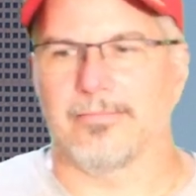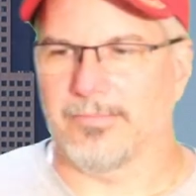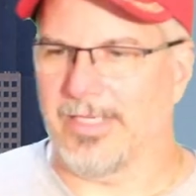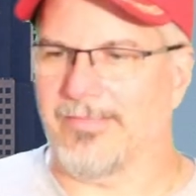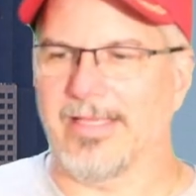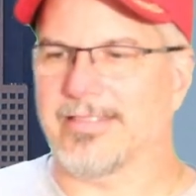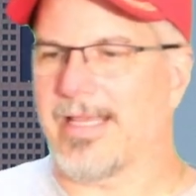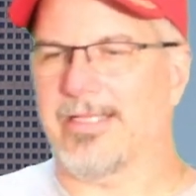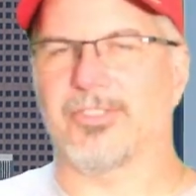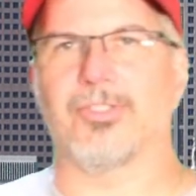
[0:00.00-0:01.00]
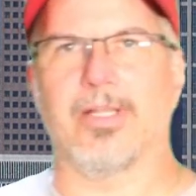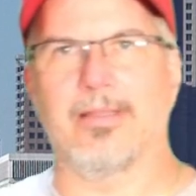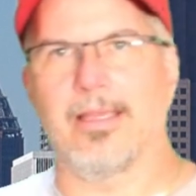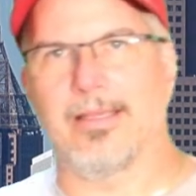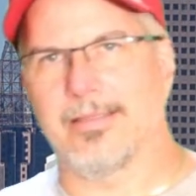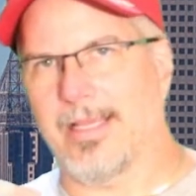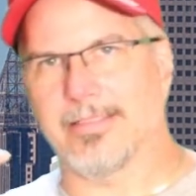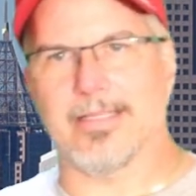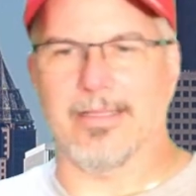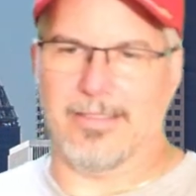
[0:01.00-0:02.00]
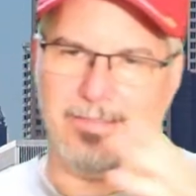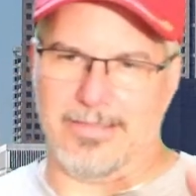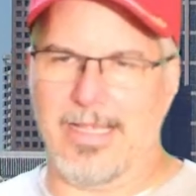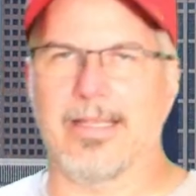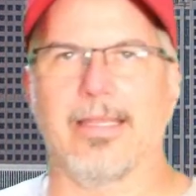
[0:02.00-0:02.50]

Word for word: But if they say it should taste like this, that,